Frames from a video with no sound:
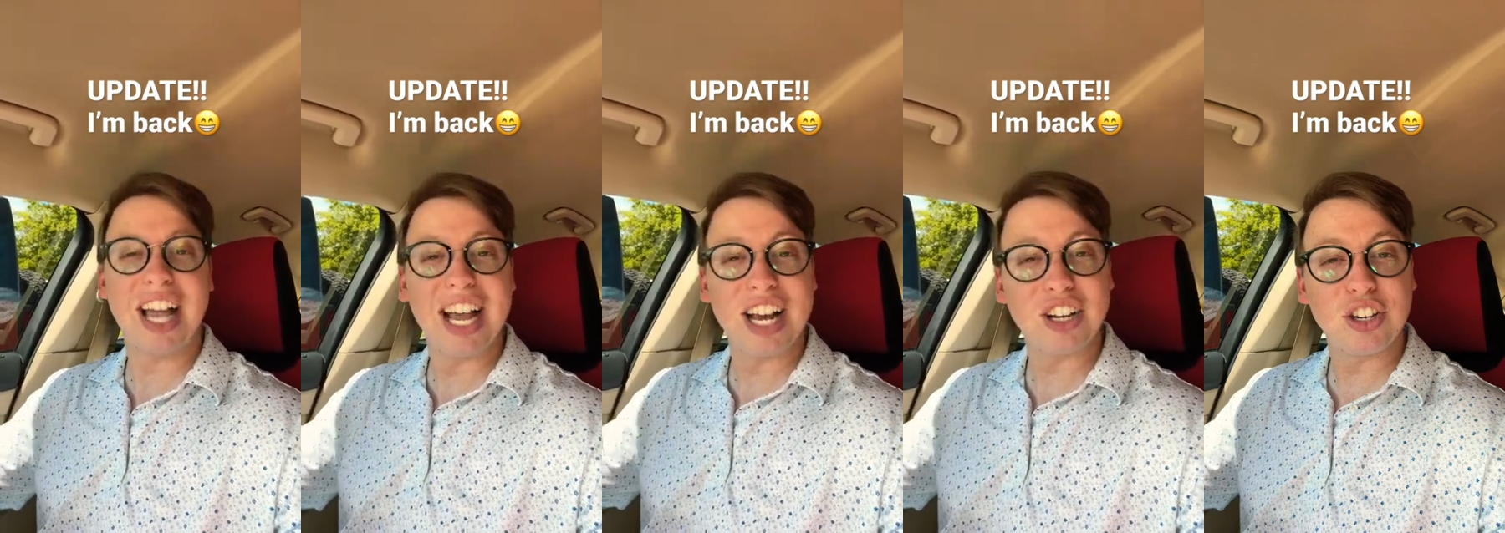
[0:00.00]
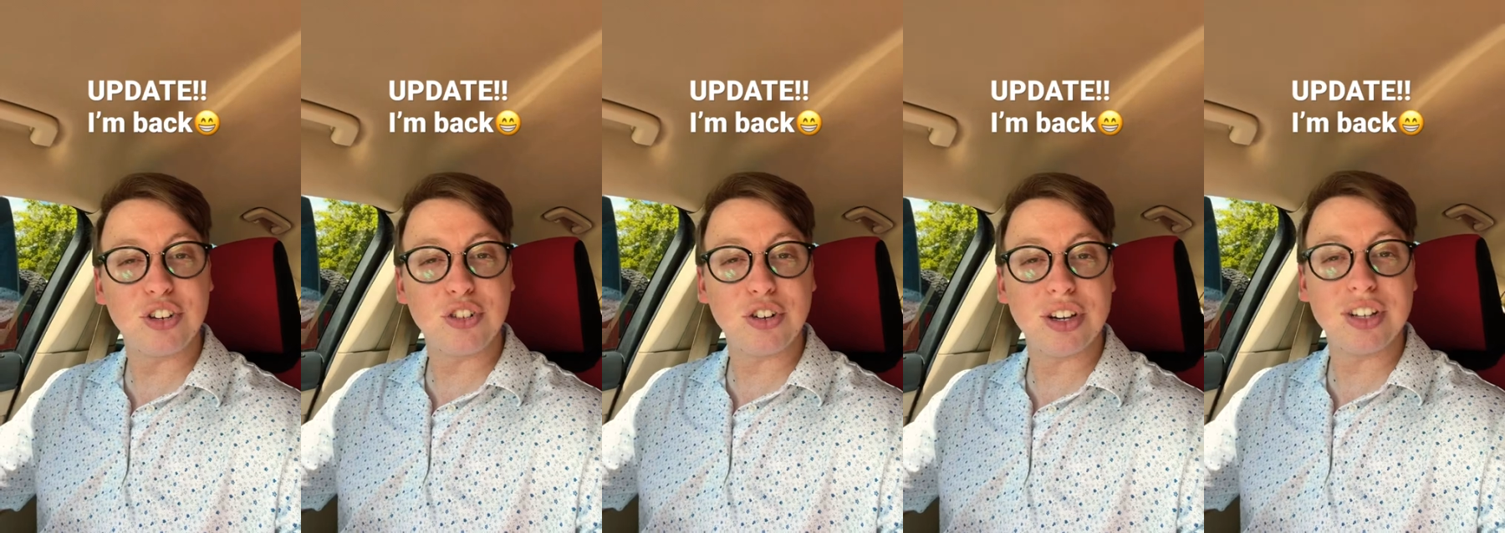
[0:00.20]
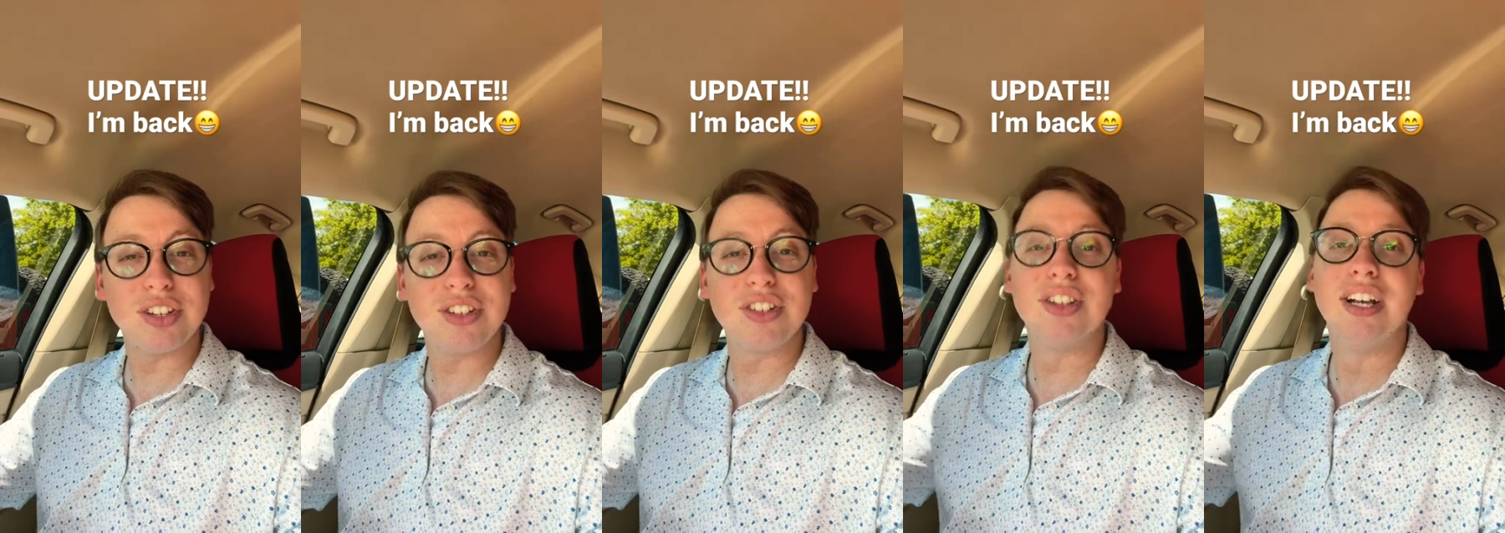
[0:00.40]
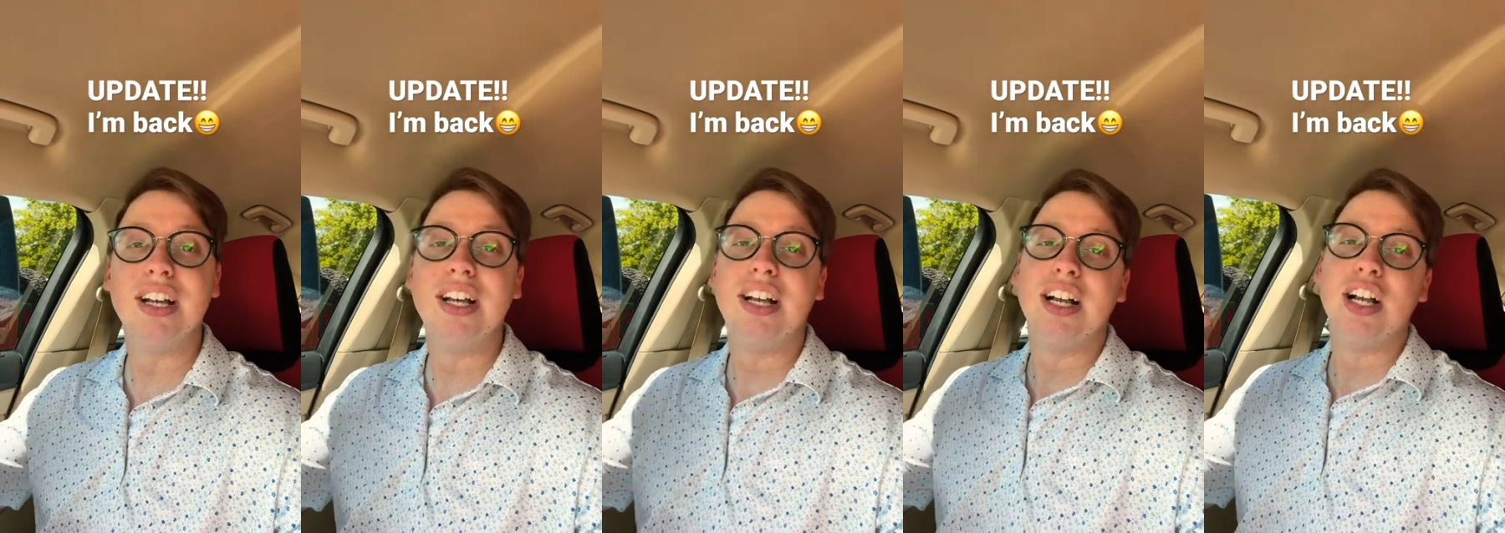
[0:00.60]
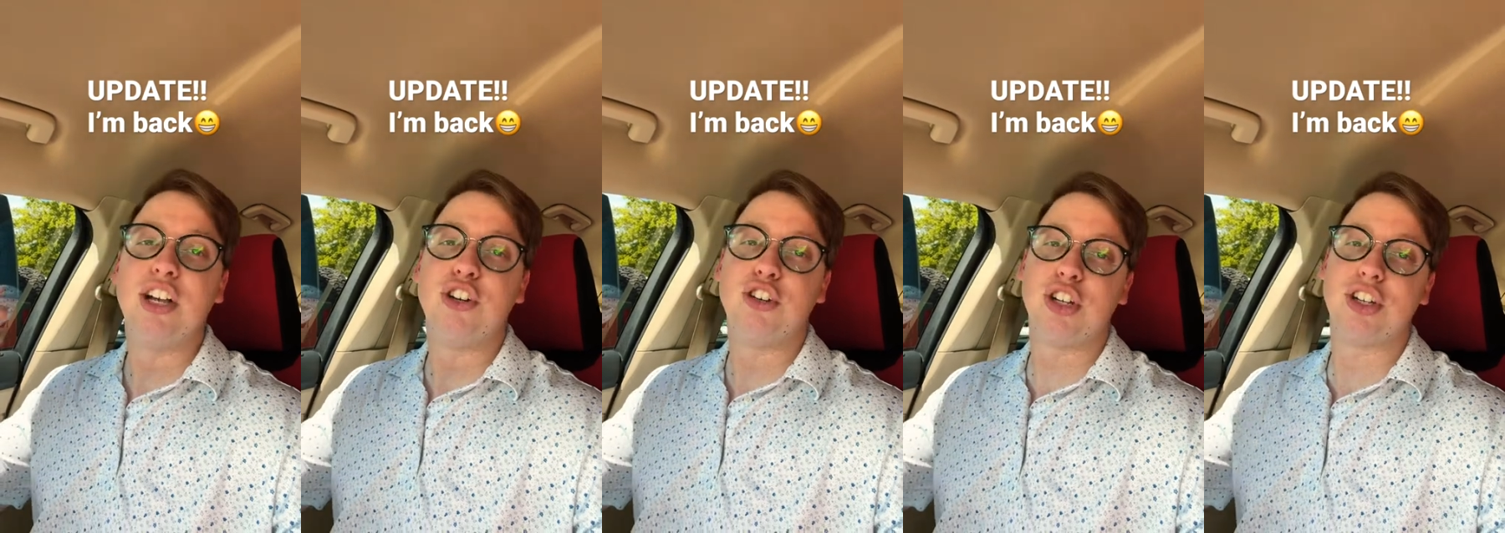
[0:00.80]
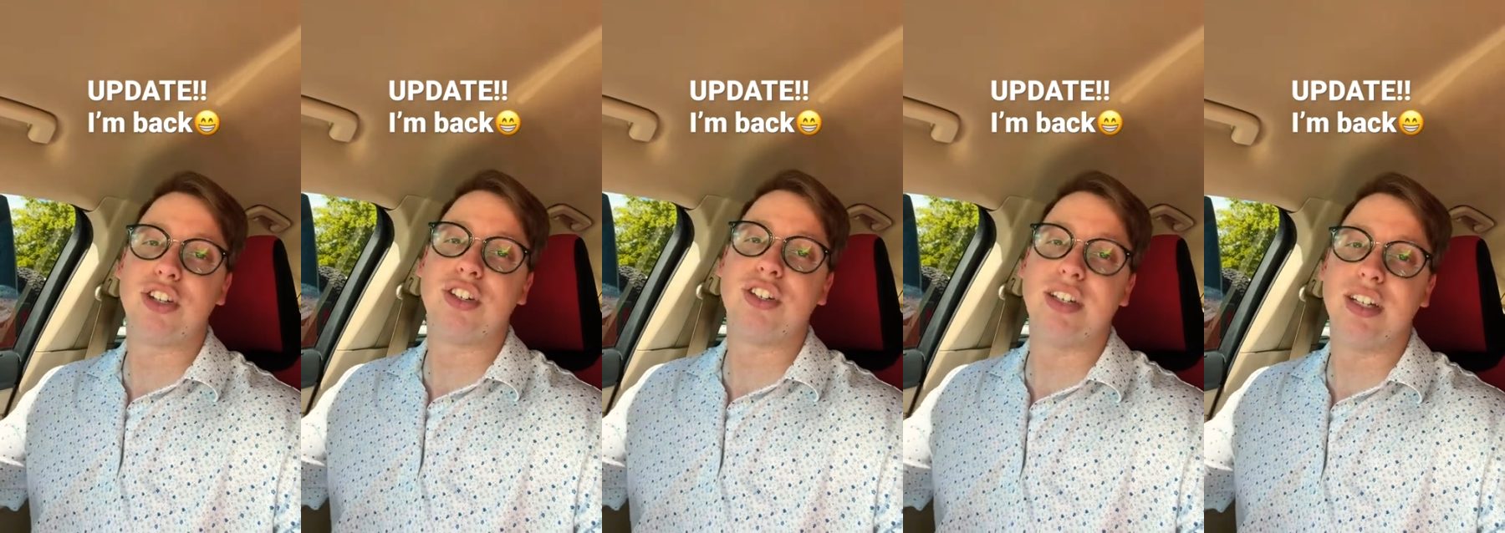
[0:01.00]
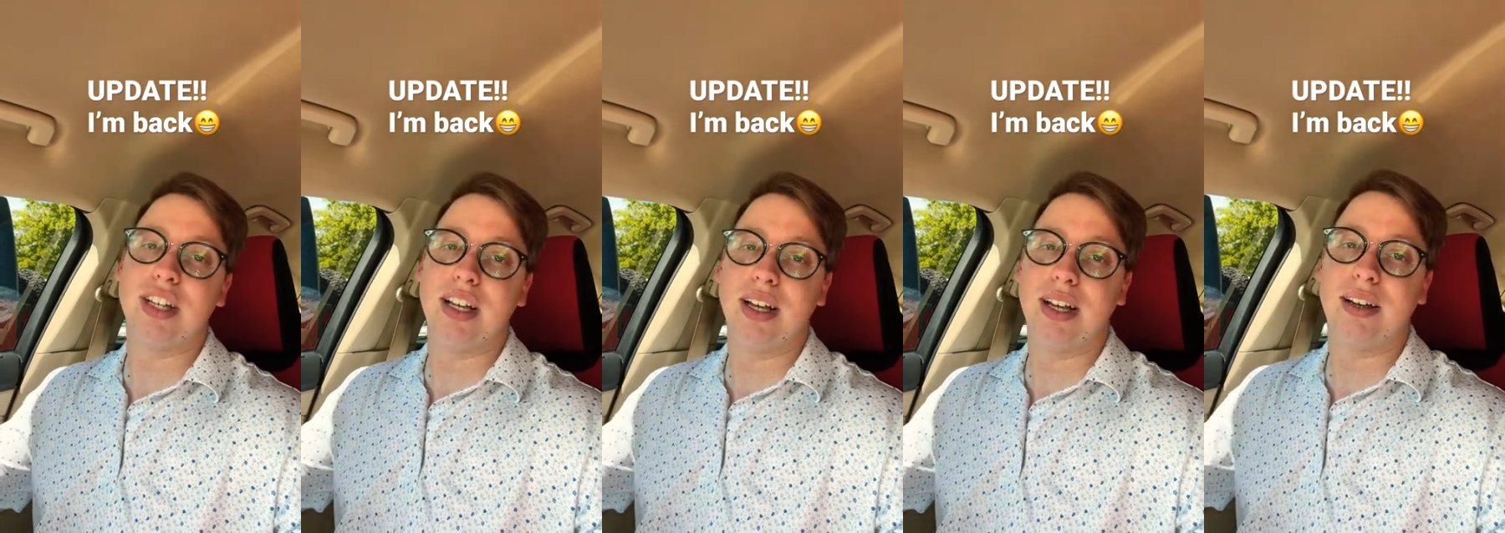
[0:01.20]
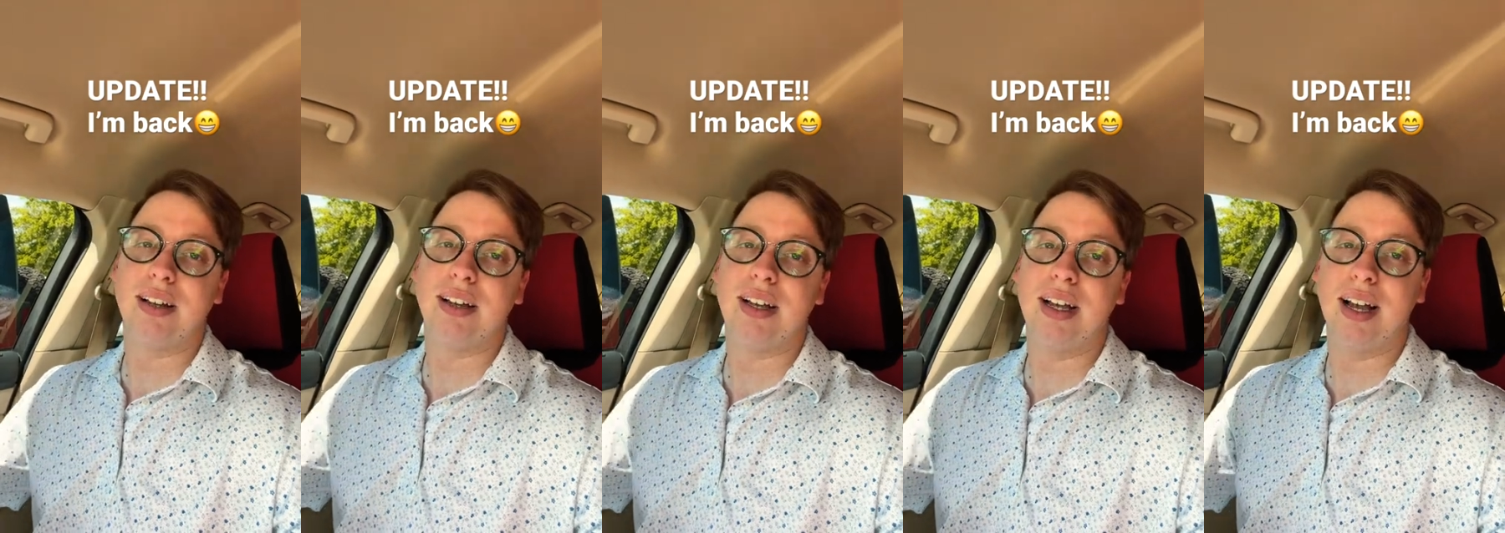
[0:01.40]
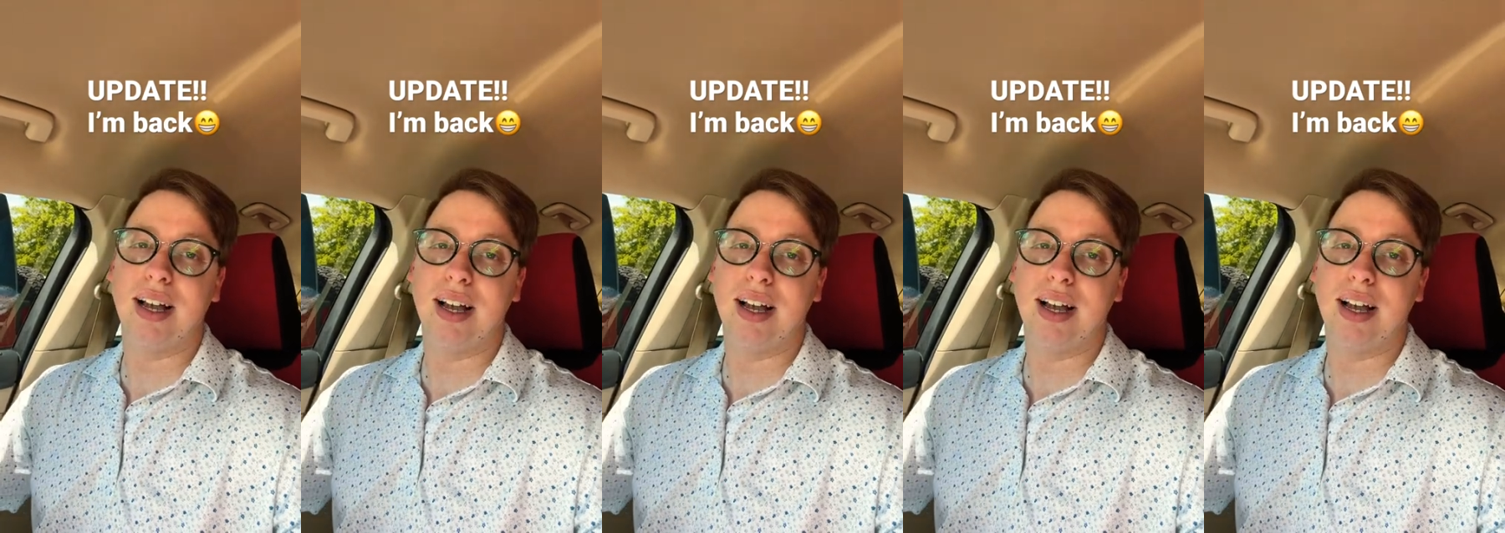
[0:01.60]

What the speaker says: extras just to